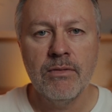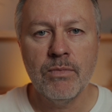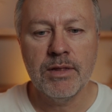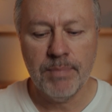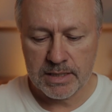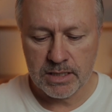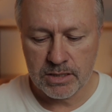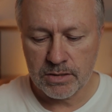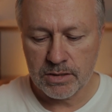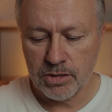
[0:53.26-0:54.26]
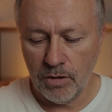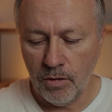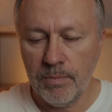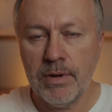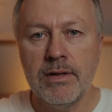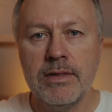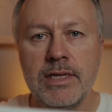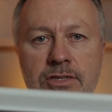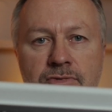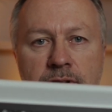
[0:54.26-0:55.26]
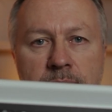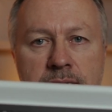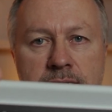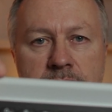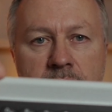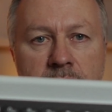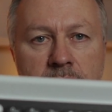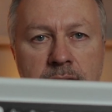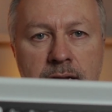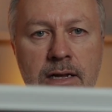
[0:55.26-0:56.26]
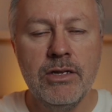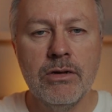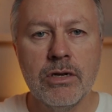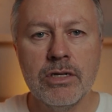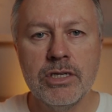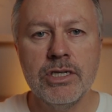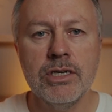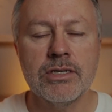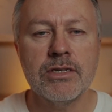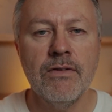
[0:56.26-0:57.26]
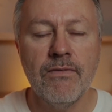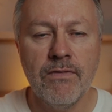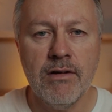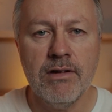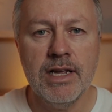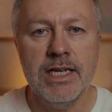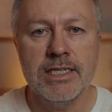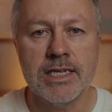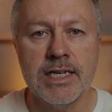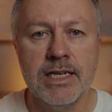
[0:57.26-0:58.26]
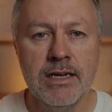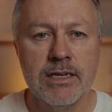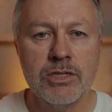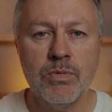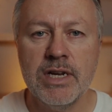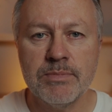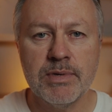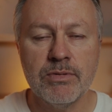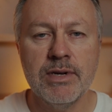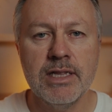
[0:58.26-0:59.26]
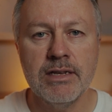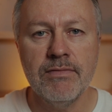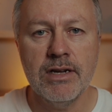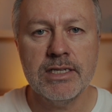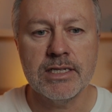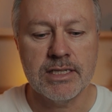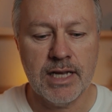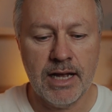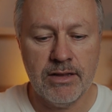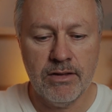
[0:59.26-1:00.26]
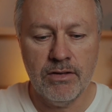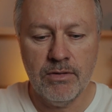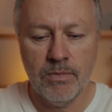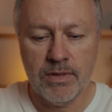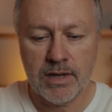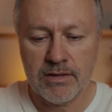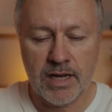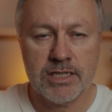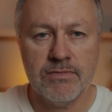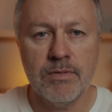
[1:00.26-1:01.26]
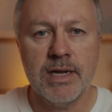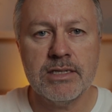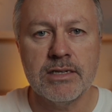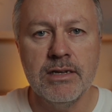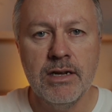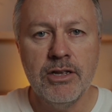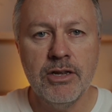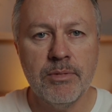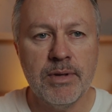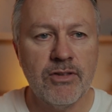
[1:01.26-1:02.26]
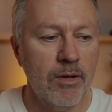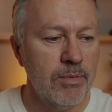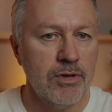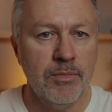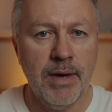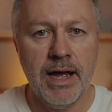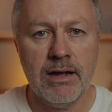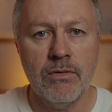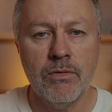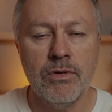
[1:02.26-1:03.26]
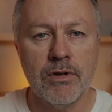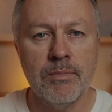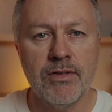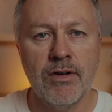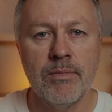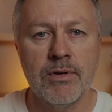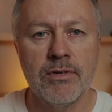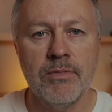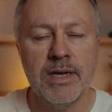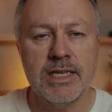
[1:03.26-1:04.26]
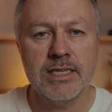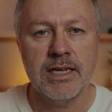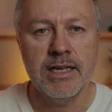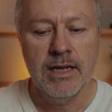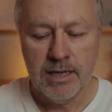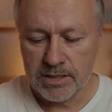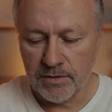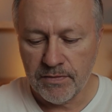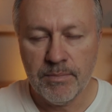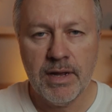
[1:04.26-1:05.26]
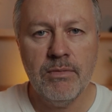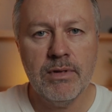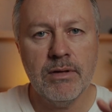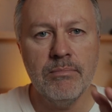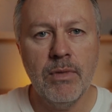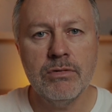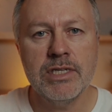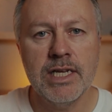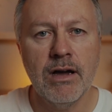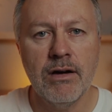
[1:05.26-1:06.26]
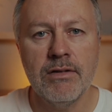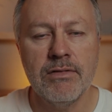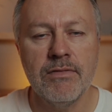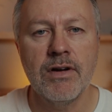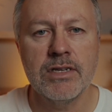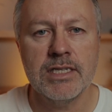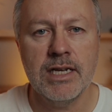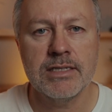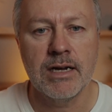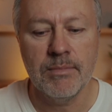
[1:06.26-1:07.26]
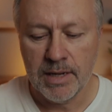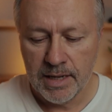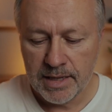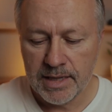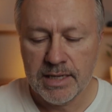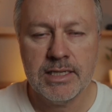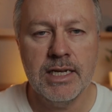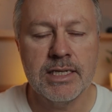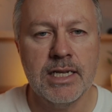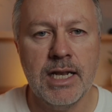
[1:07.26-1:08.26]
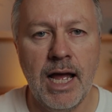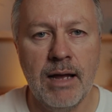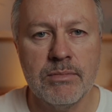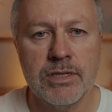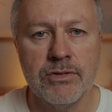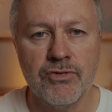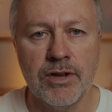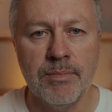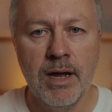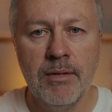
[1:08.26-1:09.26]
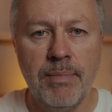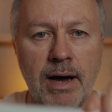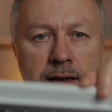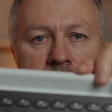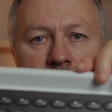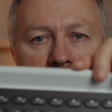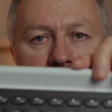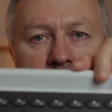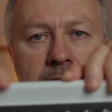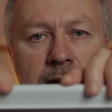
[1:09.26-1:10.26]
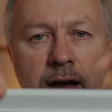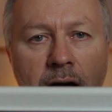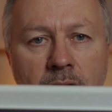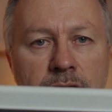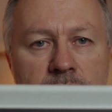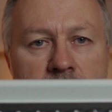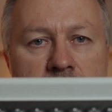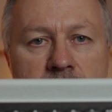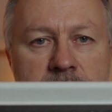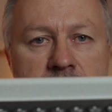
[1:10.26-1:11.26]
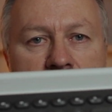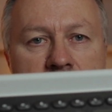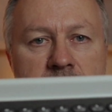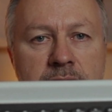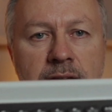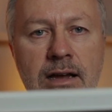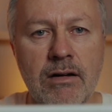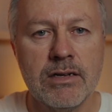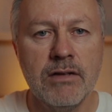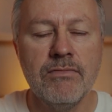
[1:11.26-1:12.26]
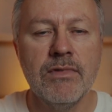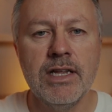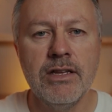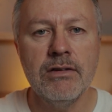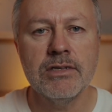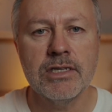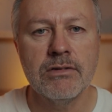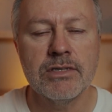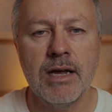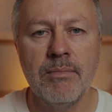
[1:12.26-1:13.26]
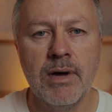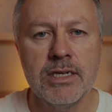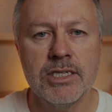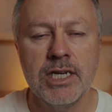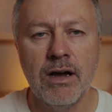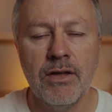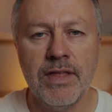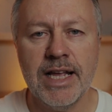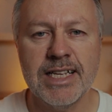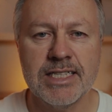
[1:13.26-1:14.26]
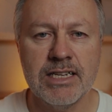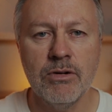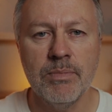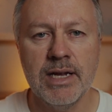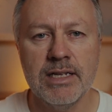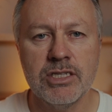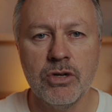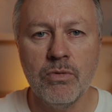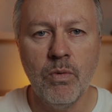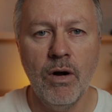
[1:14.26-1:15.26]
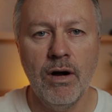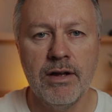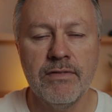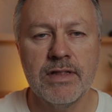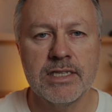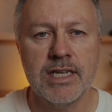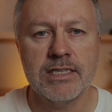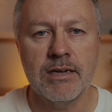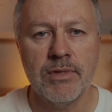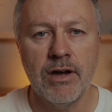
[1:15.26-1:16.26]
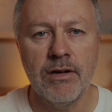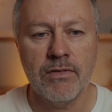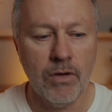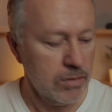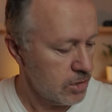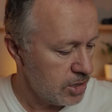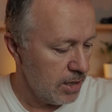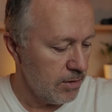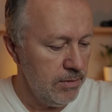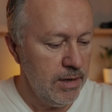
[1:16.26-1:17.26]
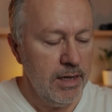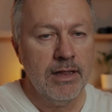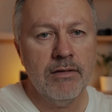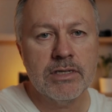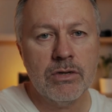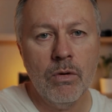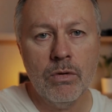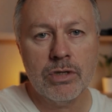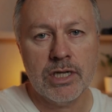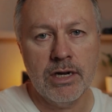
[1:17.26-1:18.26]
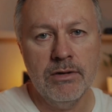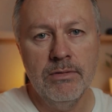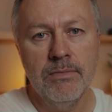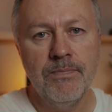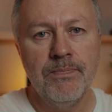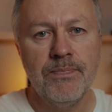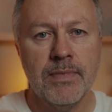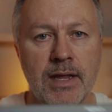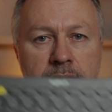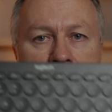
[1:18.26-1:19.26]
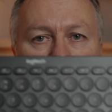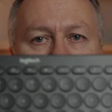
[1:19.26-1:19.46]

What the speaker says: with the buttons on the top, these 3 buttons here, you can just very easily switch between the devices, and with the touch of a button you can be typing on your Mac or you can be typing PC. So for me, with a multi kind of device setup, this is an absolute dream. But for me, I think these keys here, I don't really use those that much. I think it's a little bit too wide for the setup that I've got. So there is also the